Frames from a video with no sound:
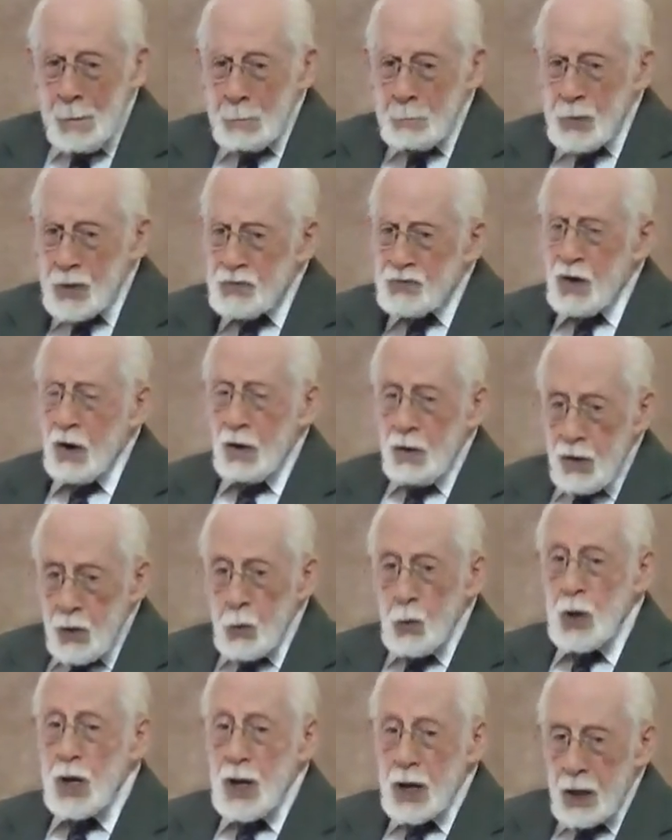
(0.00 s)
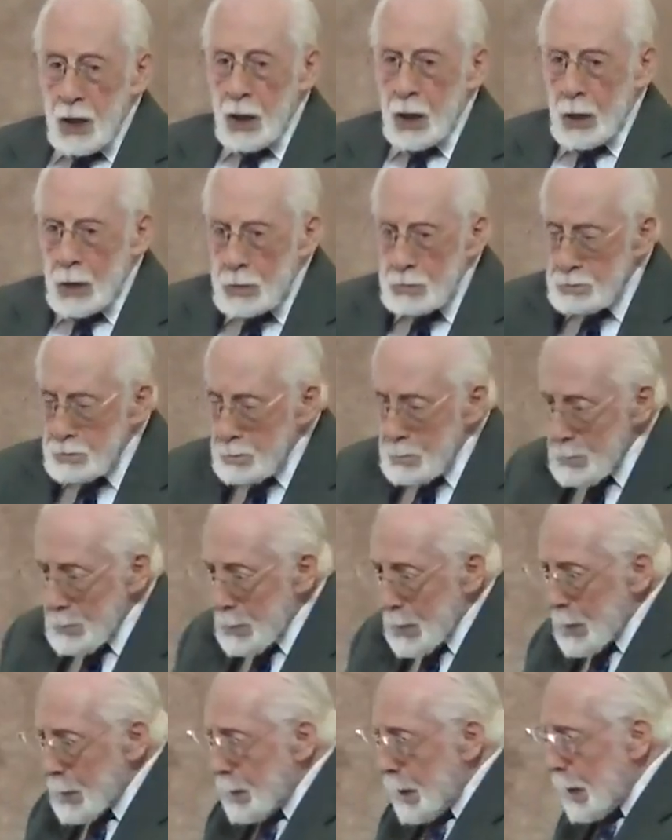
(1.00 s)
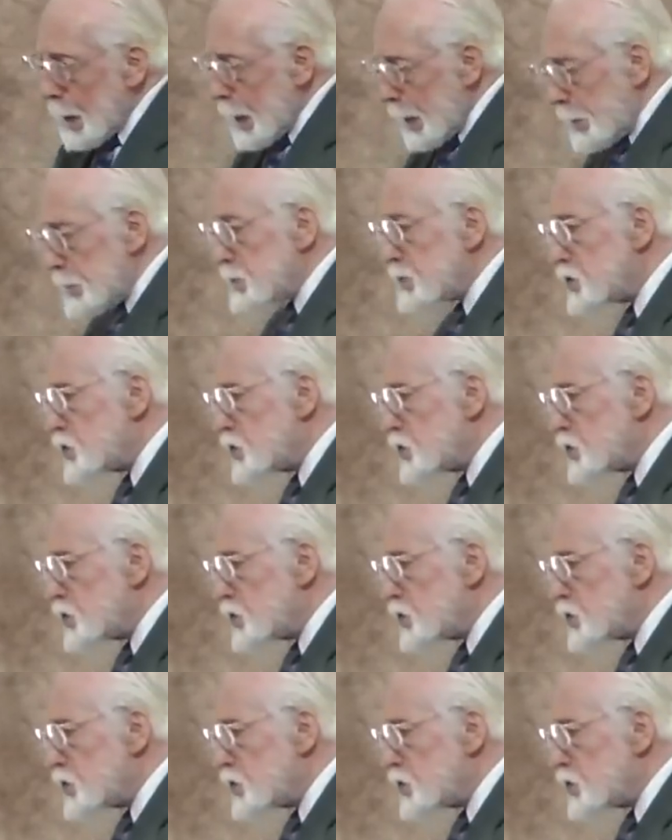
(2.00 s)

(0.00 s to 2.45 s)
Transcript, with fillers: but very real in